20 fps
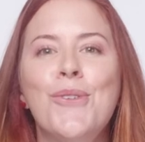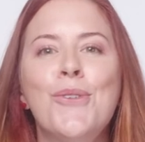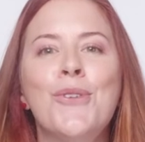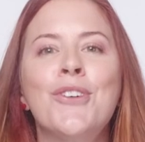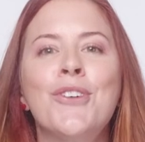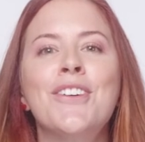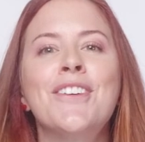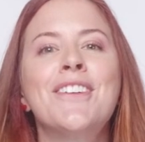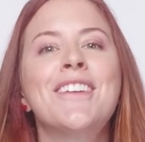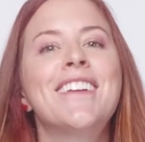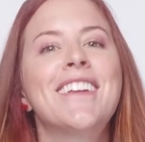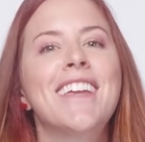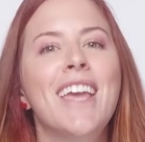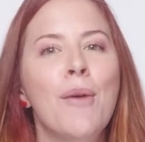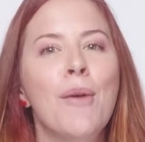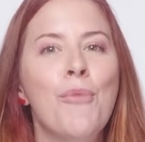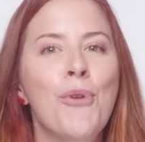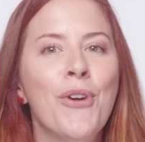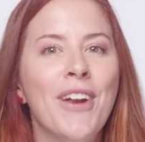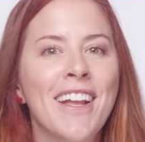Or
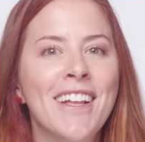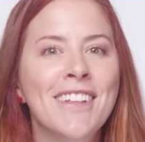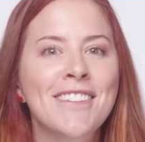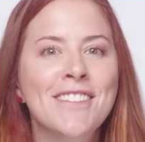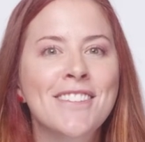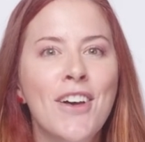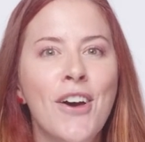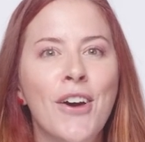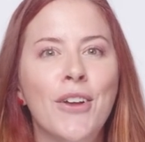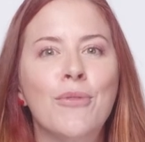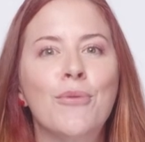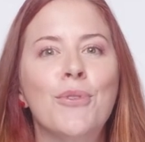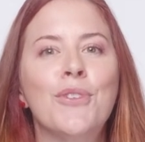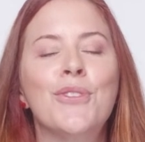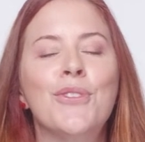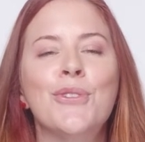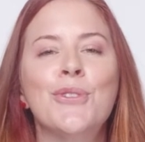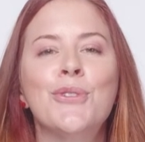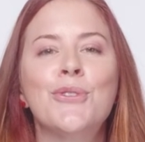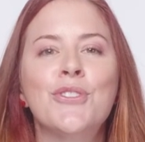get more hands-on with
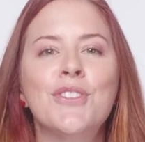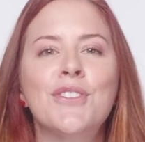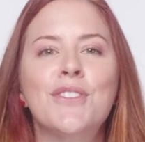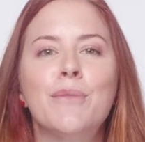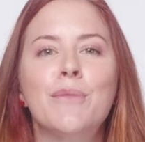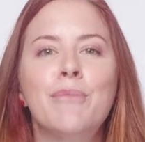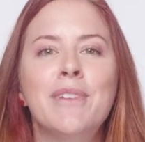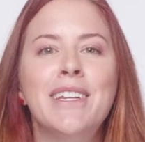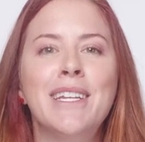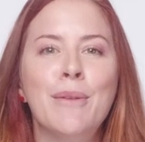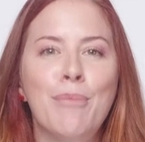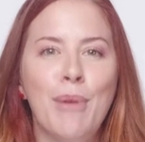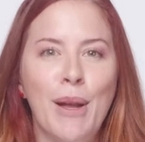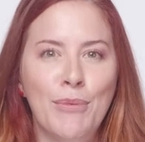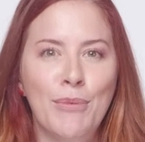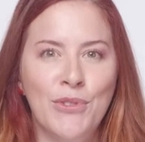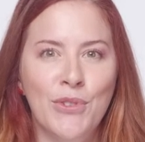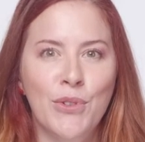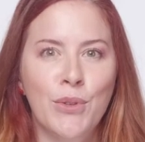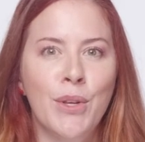solutions in
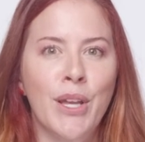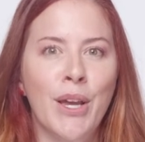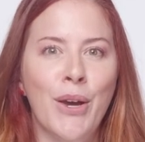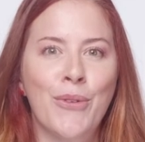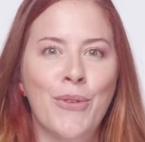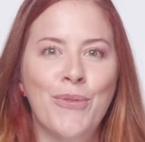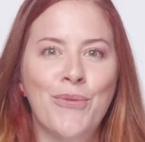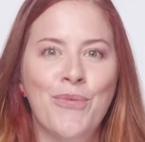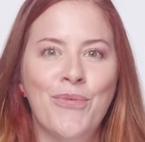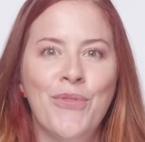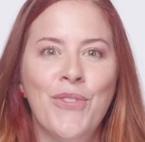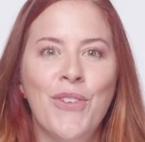MediaPipe Studio.